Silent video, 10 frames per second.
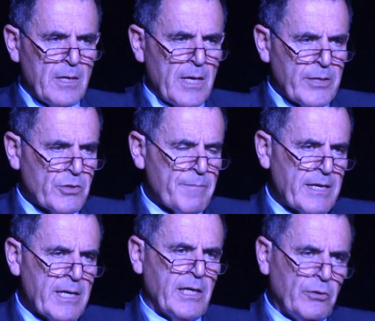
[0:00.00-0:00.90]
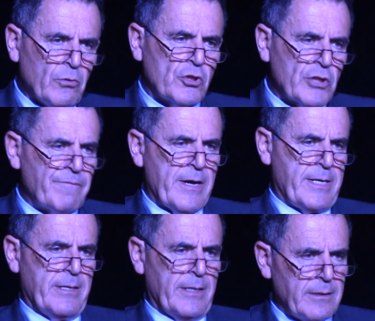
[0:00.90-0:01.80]
are used to making Kiddush on
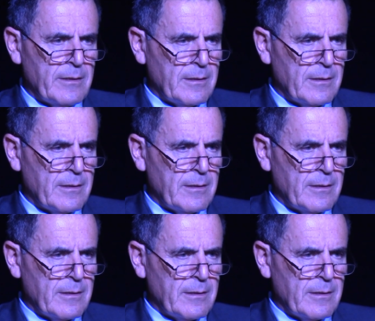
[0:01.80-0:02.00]
Friday night.